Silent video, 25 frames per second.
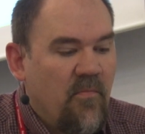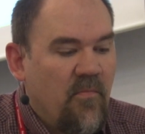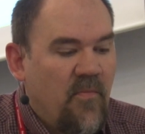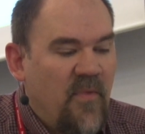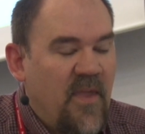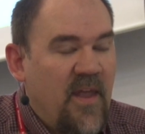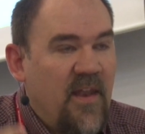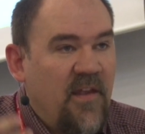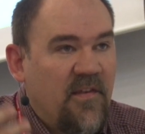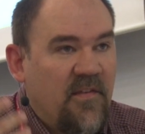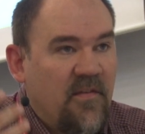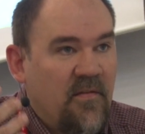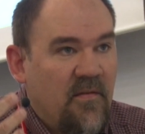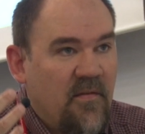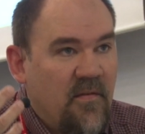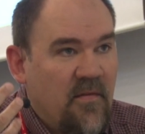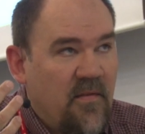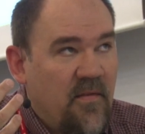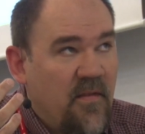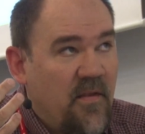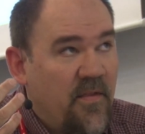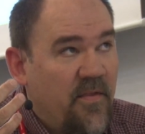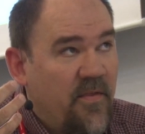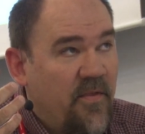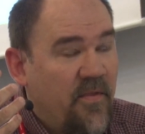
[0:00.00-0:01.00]
That is
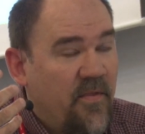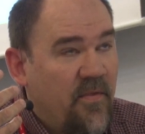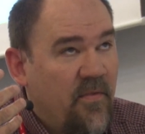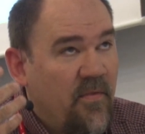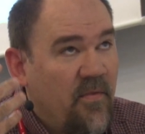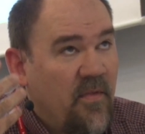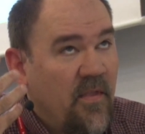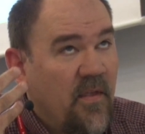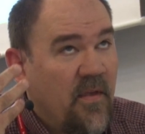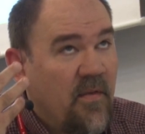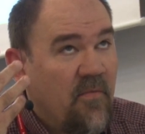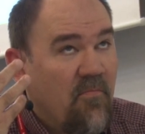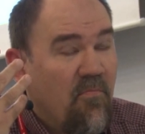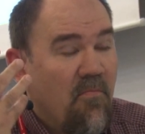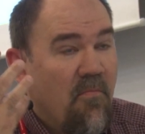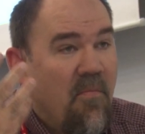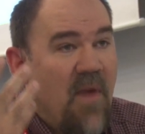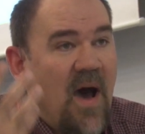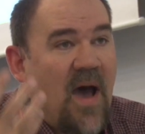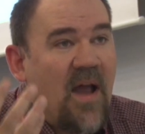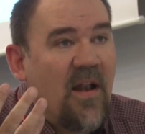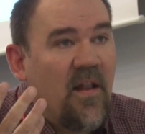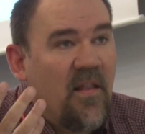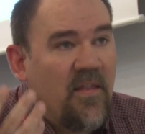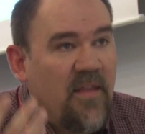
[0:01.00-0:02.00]
the
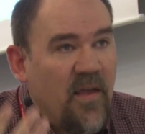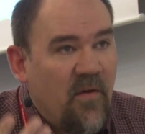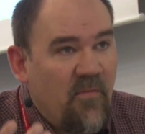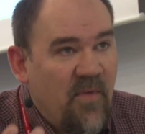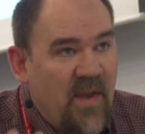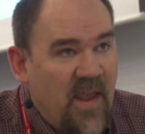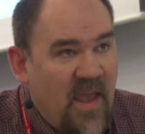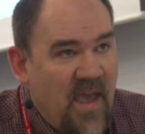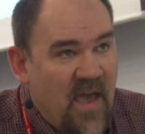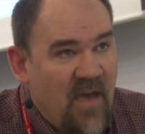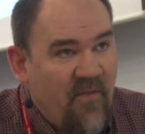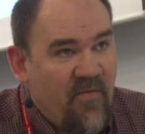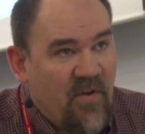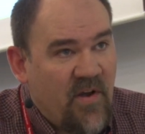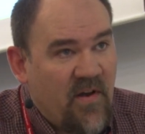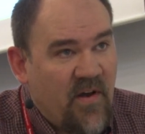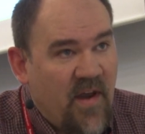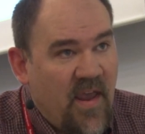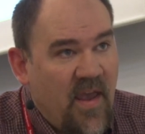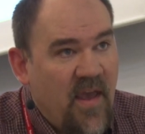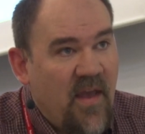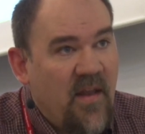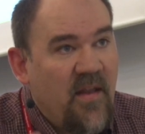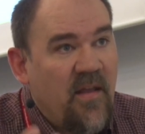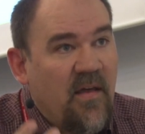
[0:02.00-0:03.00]
model that we have in our
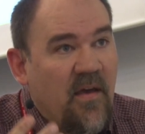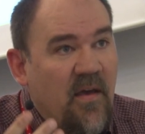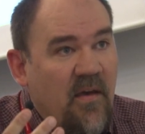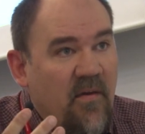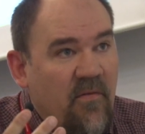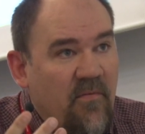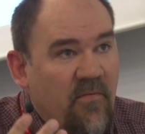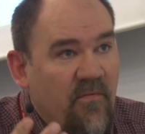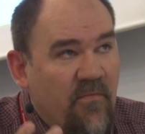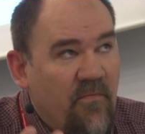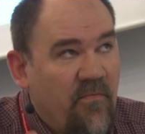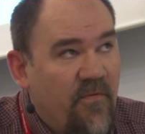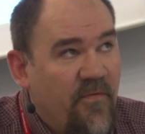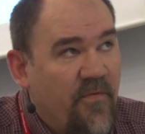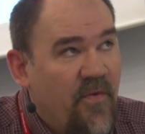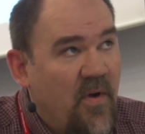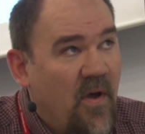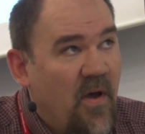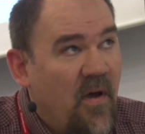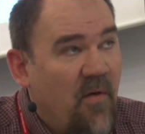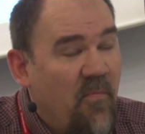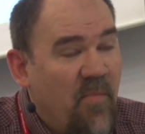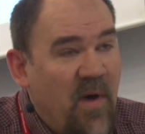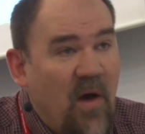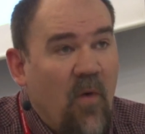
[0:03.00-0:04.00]
head
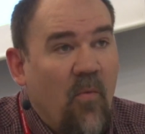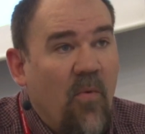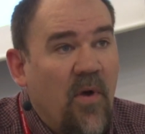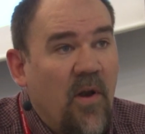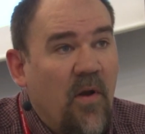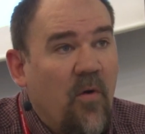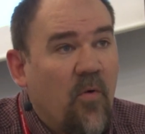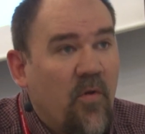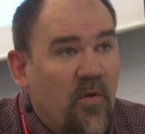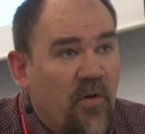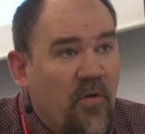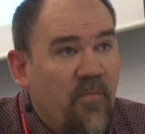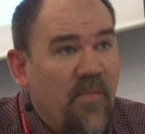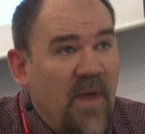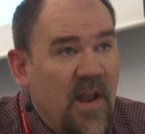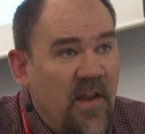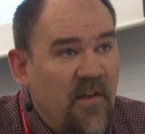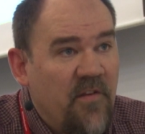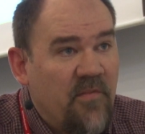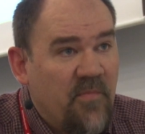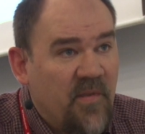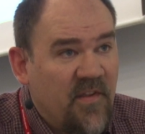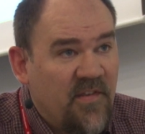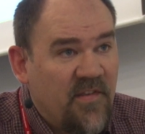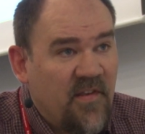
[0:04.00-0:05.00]
about what order
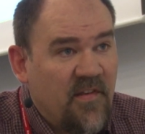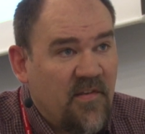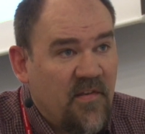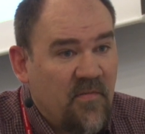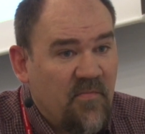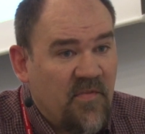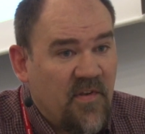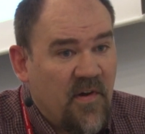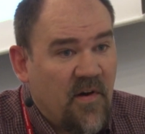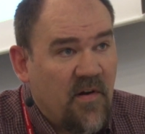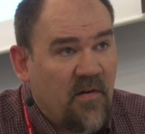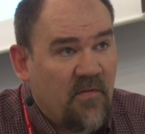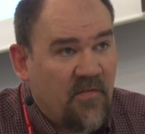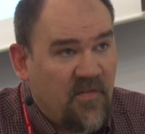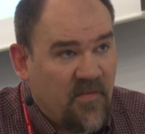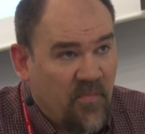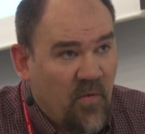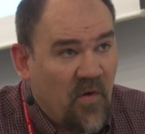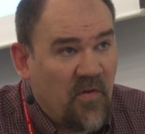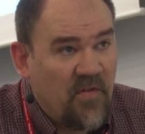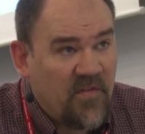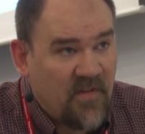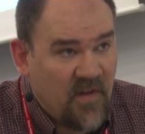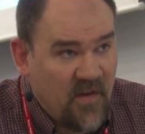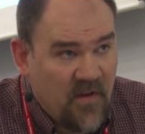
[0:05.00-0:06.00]
management systems are
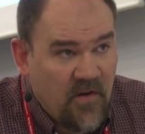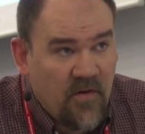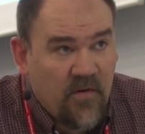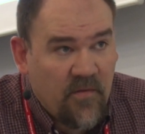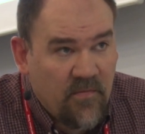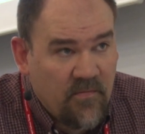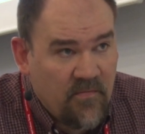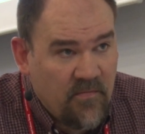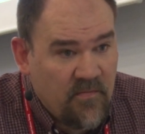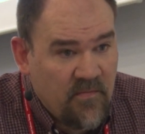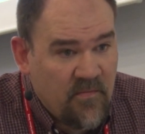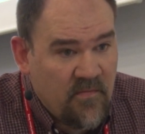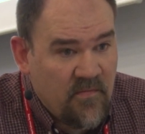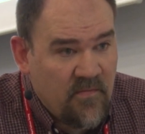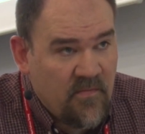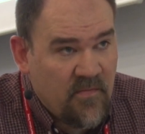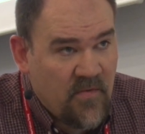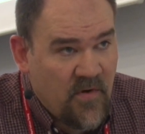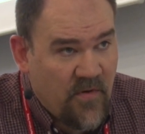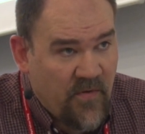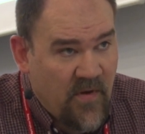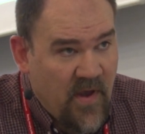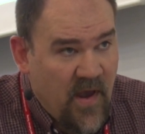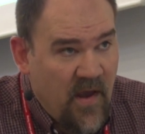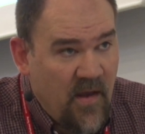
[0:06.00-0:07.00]
supposed to do,
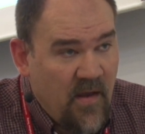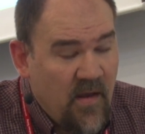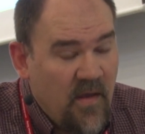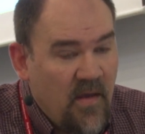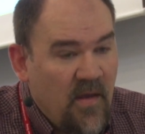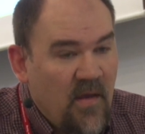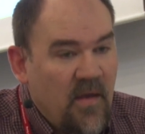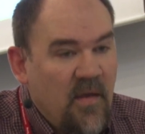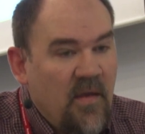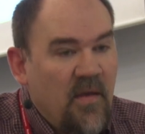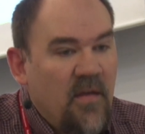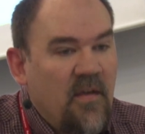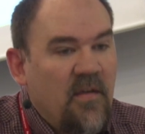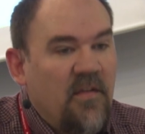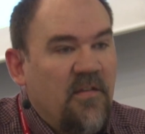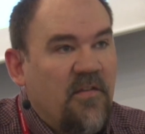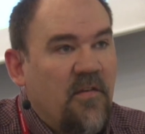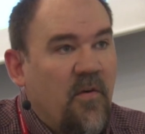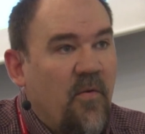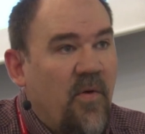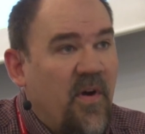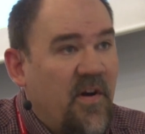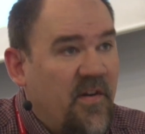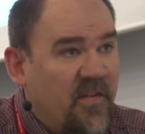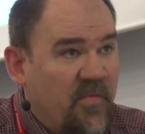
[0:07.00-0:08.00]
okay? So
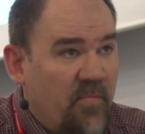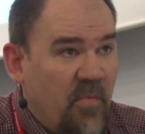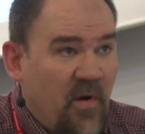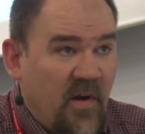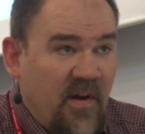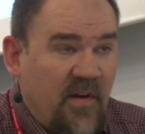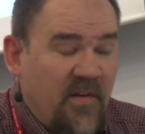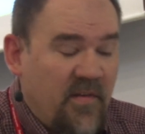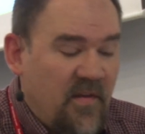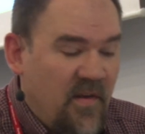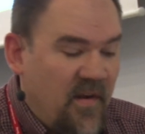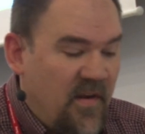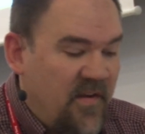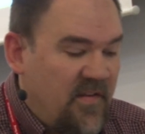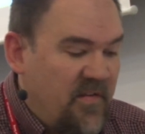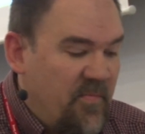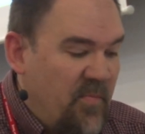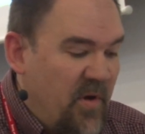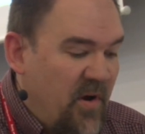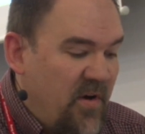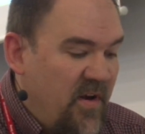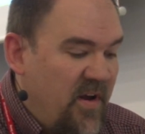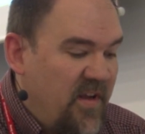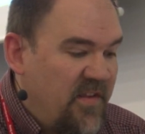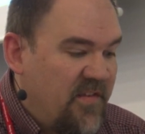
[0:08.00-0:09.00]
our
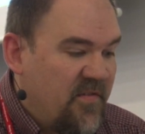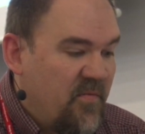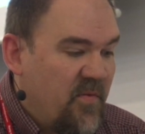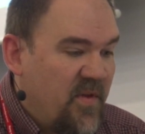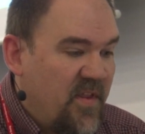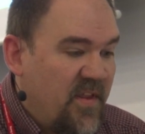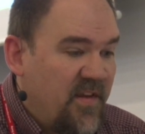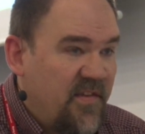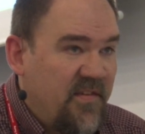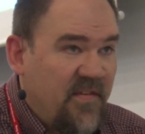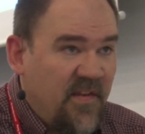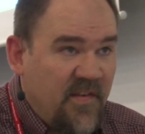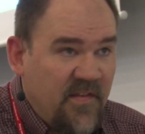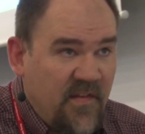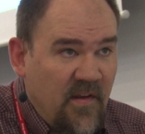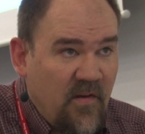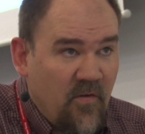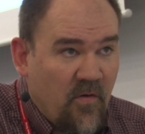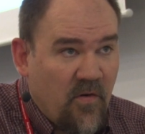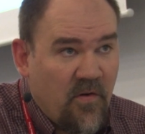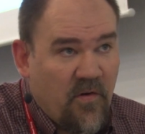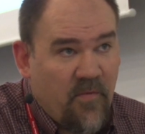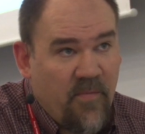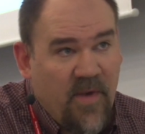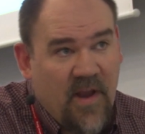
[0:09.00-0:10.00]
experience with existing
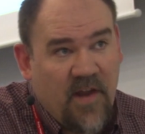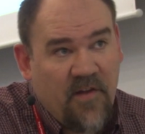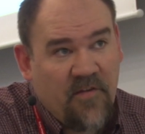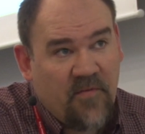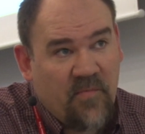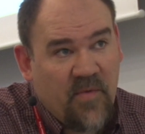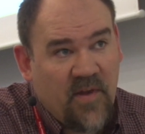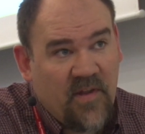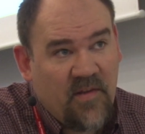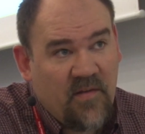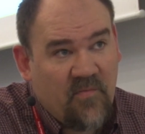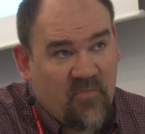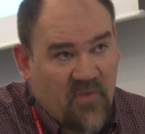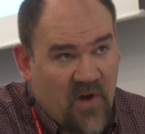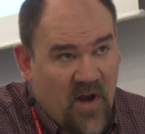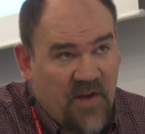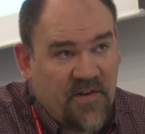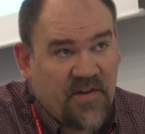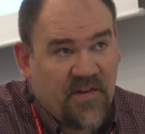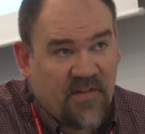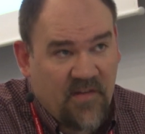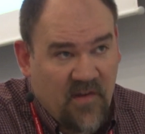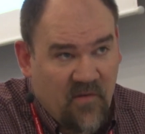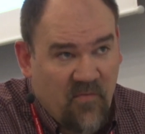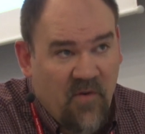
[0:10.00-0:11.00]
order management
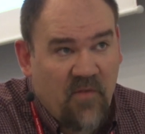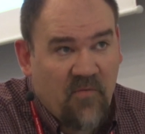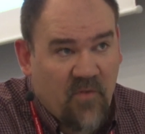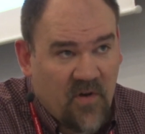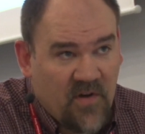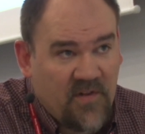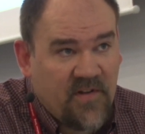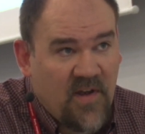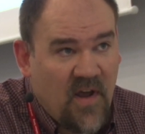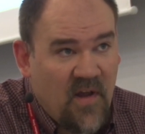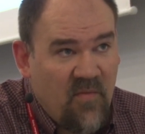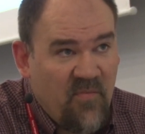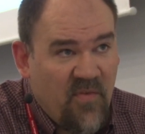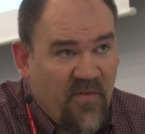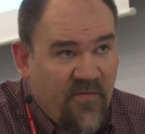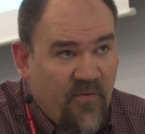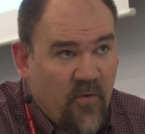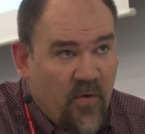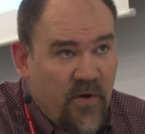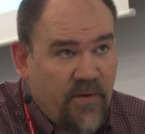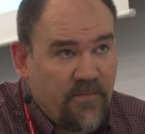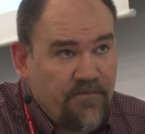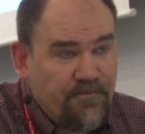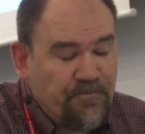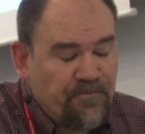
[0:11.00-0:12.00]
projects that we've worked on
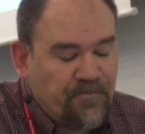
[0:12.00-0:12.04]
before,